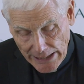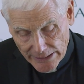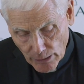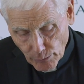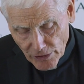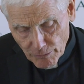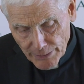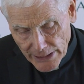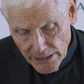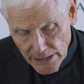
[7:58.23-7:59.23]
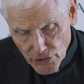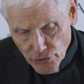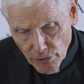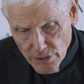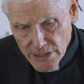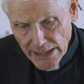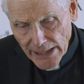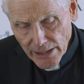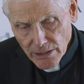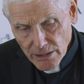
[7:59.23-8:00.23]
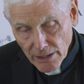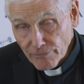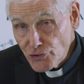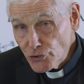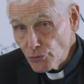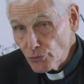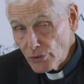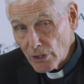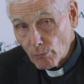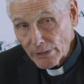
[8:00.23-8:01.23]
And that would have been towards the end of June